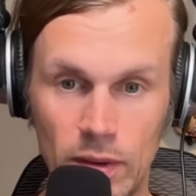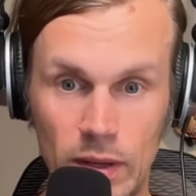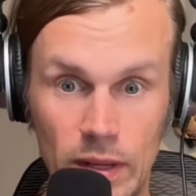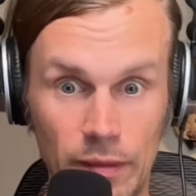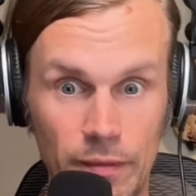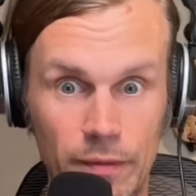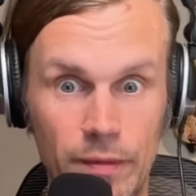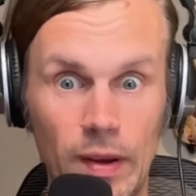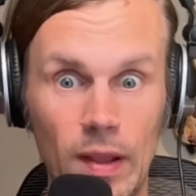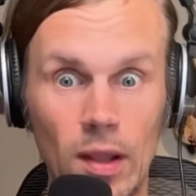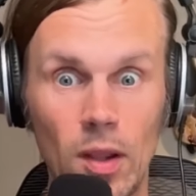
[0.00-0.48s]

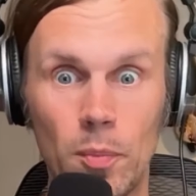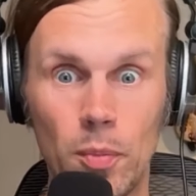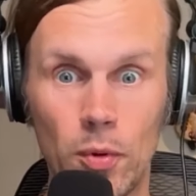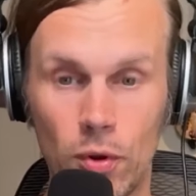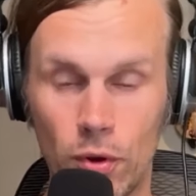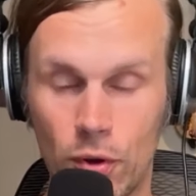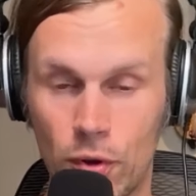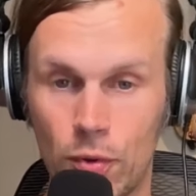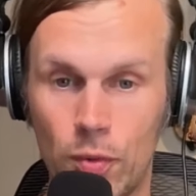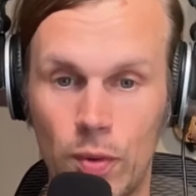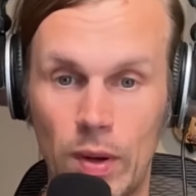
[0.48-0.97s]

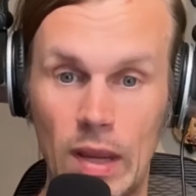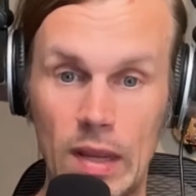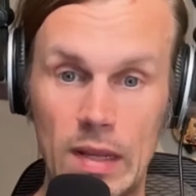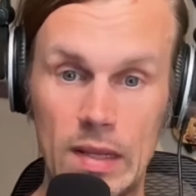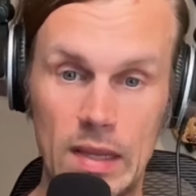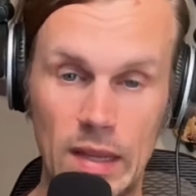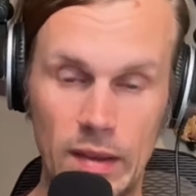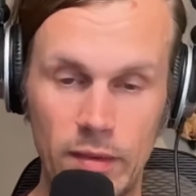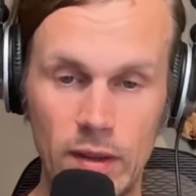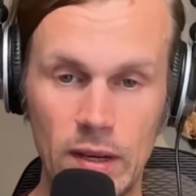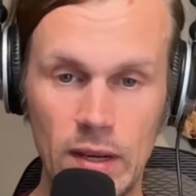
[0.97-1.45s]
developer
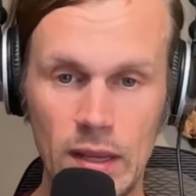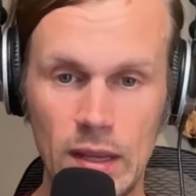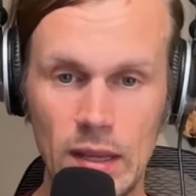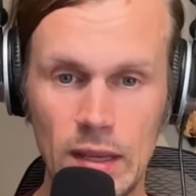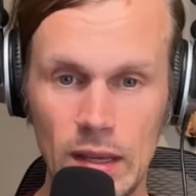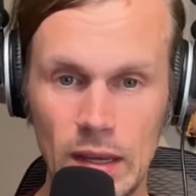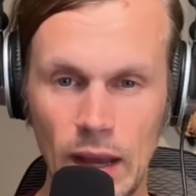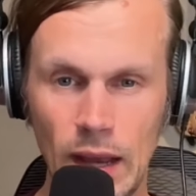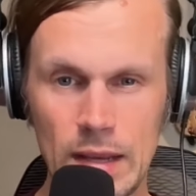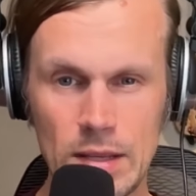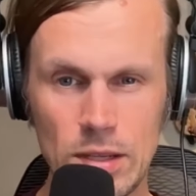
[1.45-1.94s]

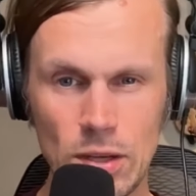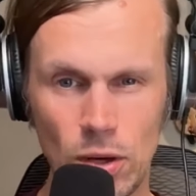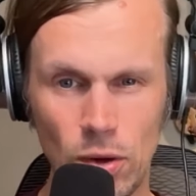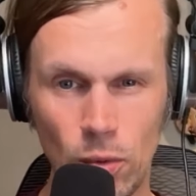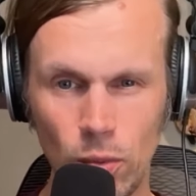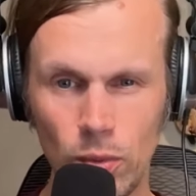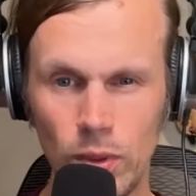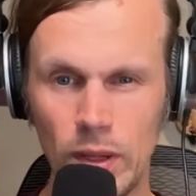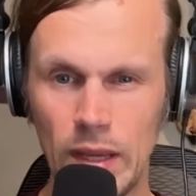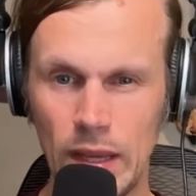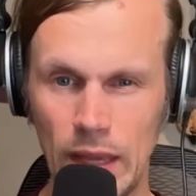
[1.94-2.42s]
creativity as
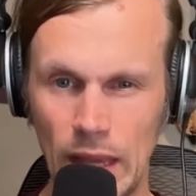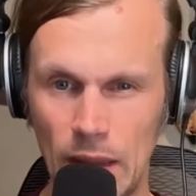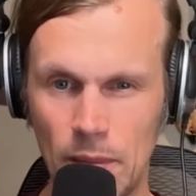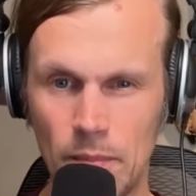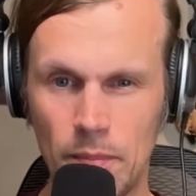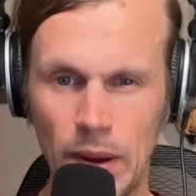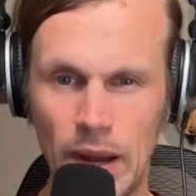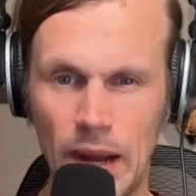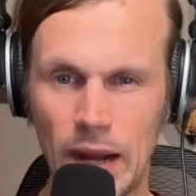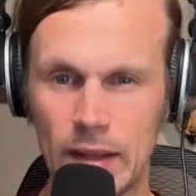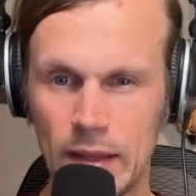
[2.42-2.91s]
only
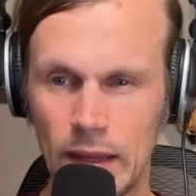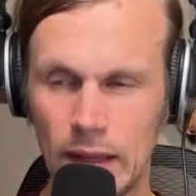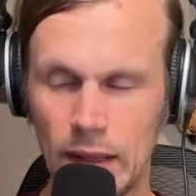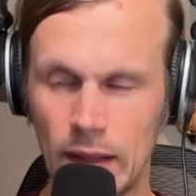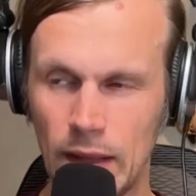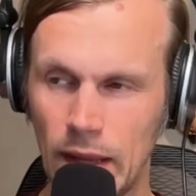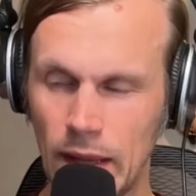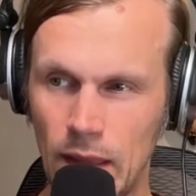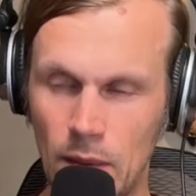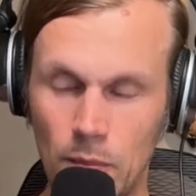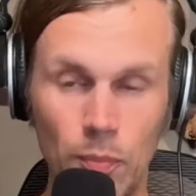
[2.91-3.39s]
impacting
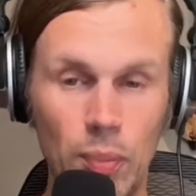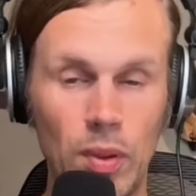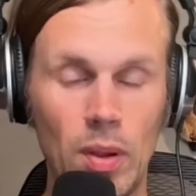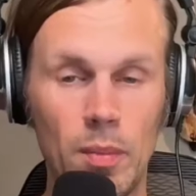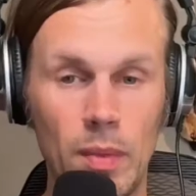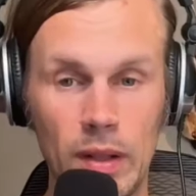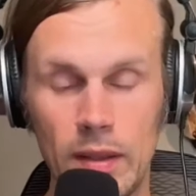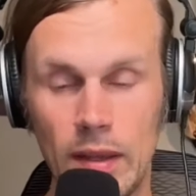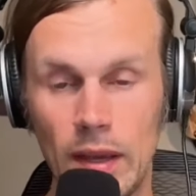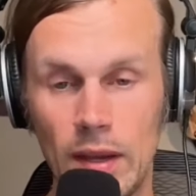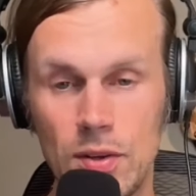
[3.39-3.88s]
like
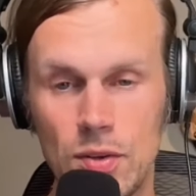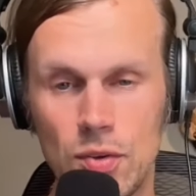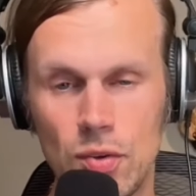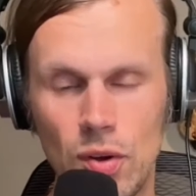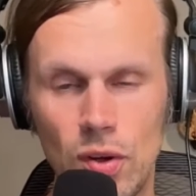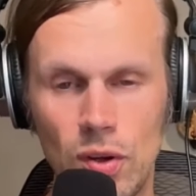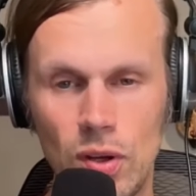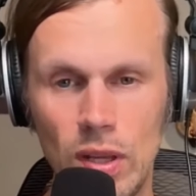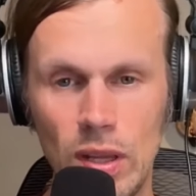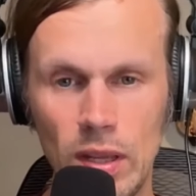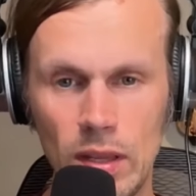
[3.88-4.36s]

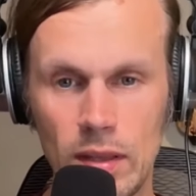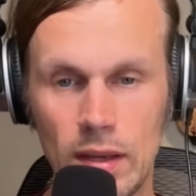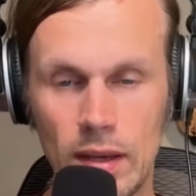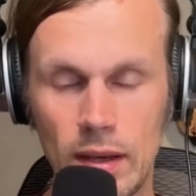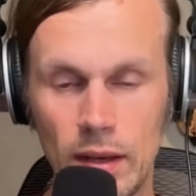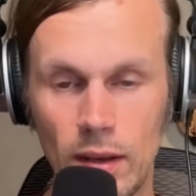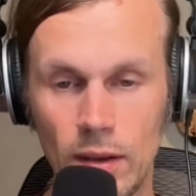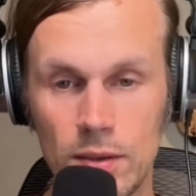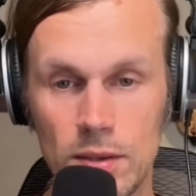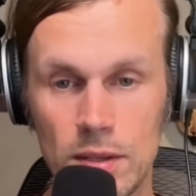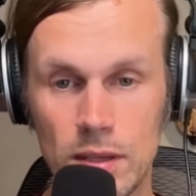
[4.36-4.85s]
implementation
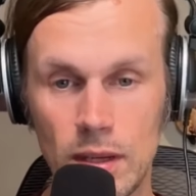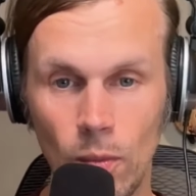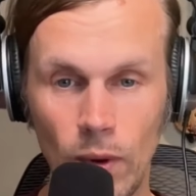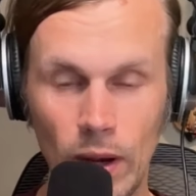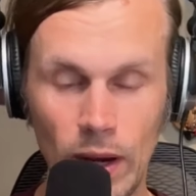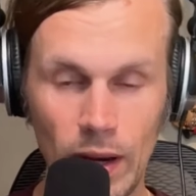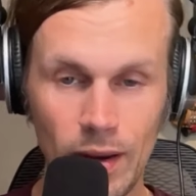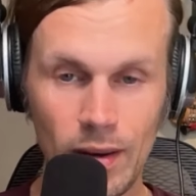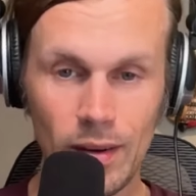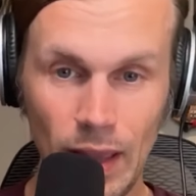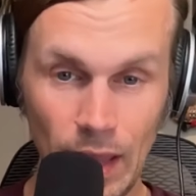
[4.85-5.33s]
details,
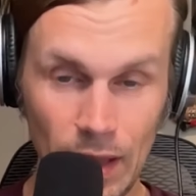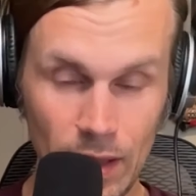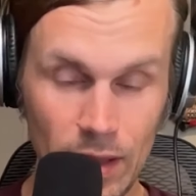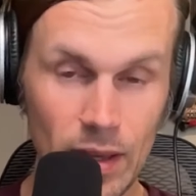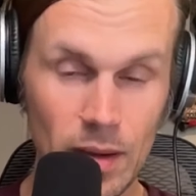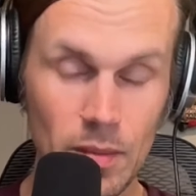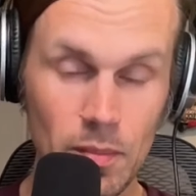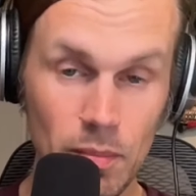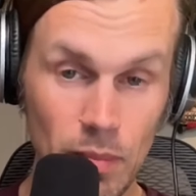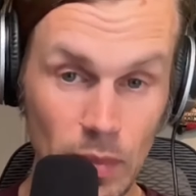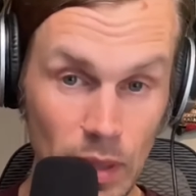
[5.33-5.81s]
when it
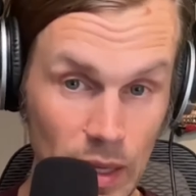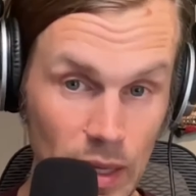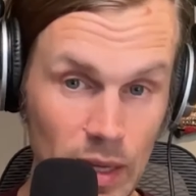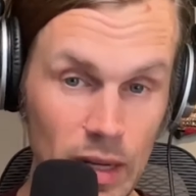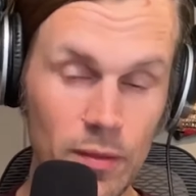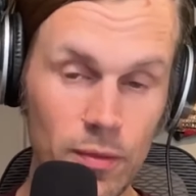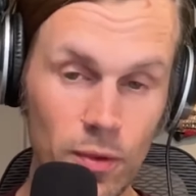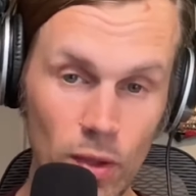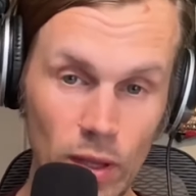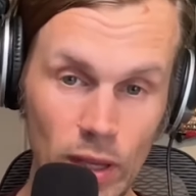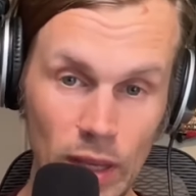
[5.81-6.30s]
can
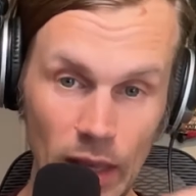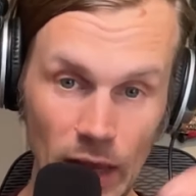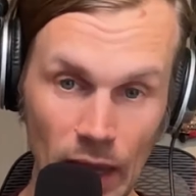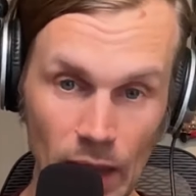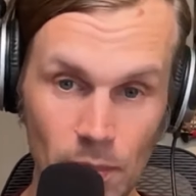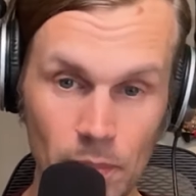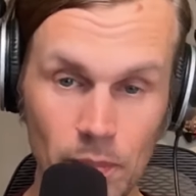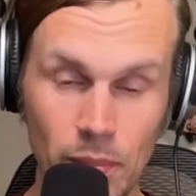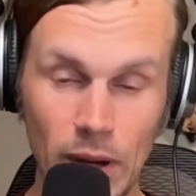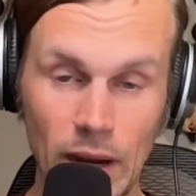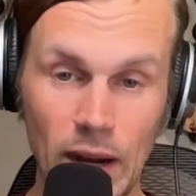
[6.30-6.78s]
meaningfully
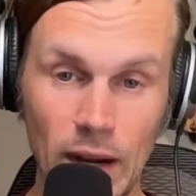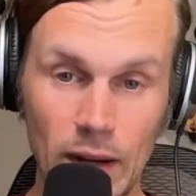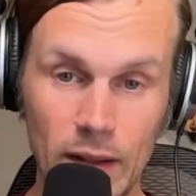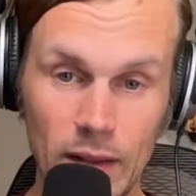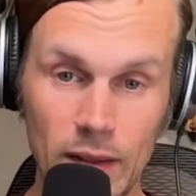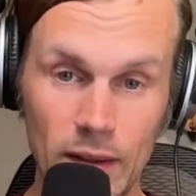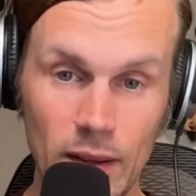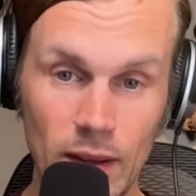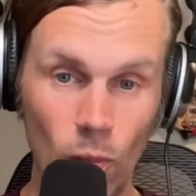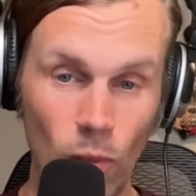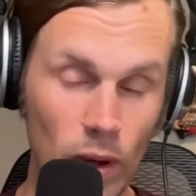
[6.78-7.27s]

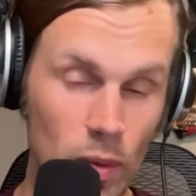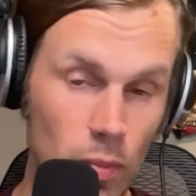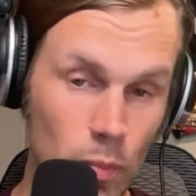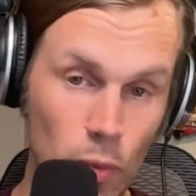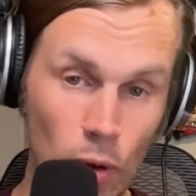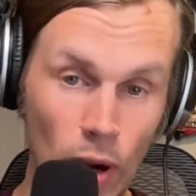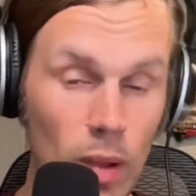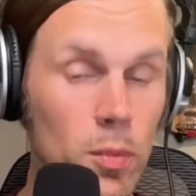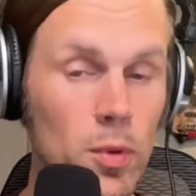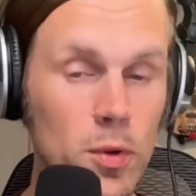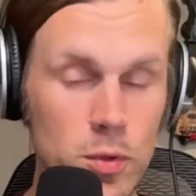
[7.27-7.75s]
impact what
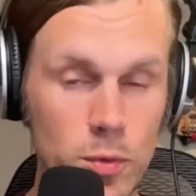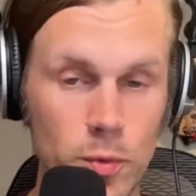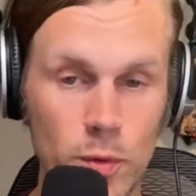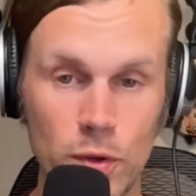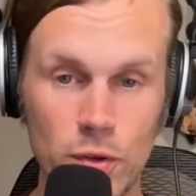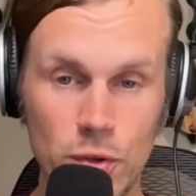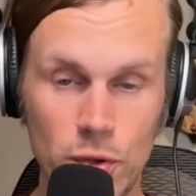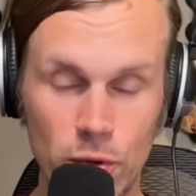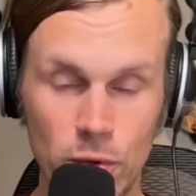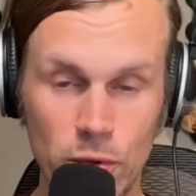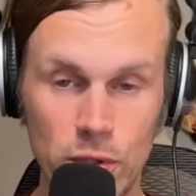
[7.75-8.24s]
problems
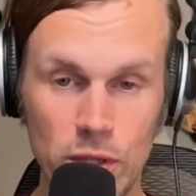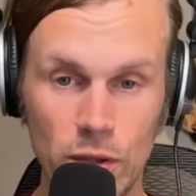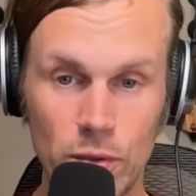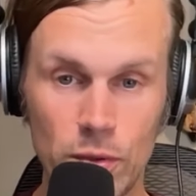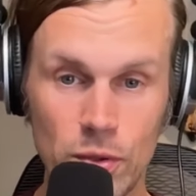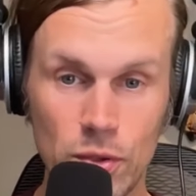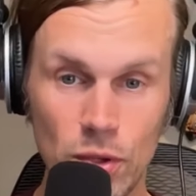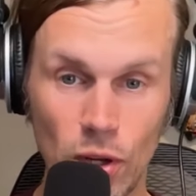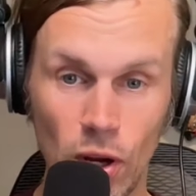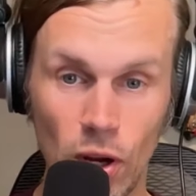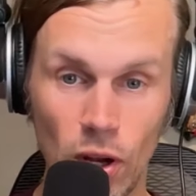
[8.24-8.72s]
we're choosing
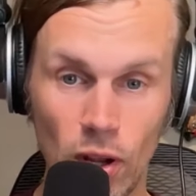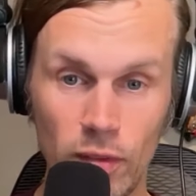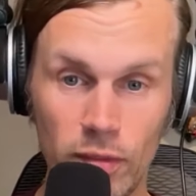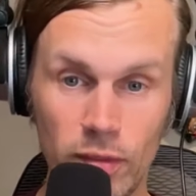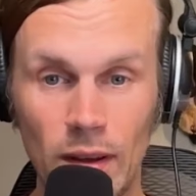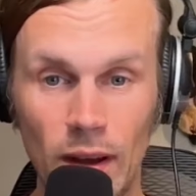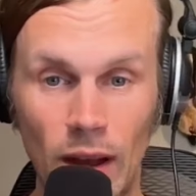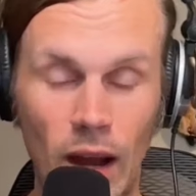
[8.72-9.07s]
to solve,